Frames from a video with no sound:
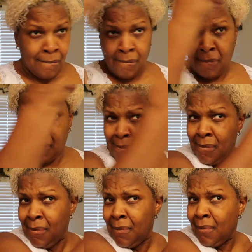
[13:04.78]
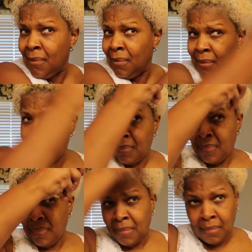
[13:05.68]

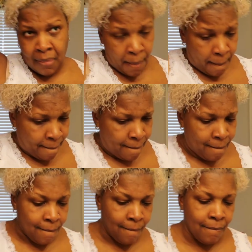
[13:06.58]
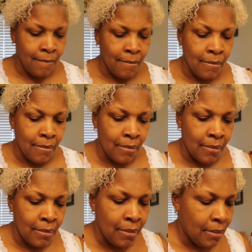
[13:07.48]

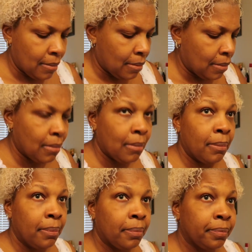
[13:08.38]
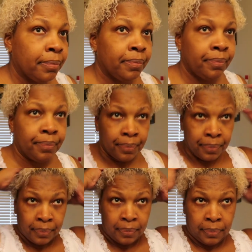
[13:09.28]

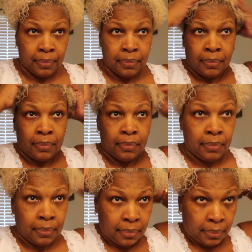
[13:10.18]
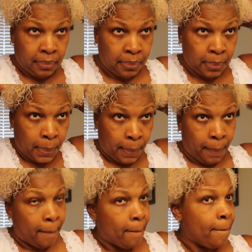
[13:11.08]

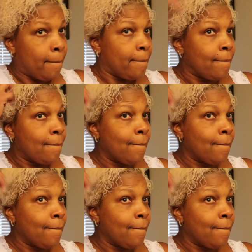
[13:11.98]
(no one is talking)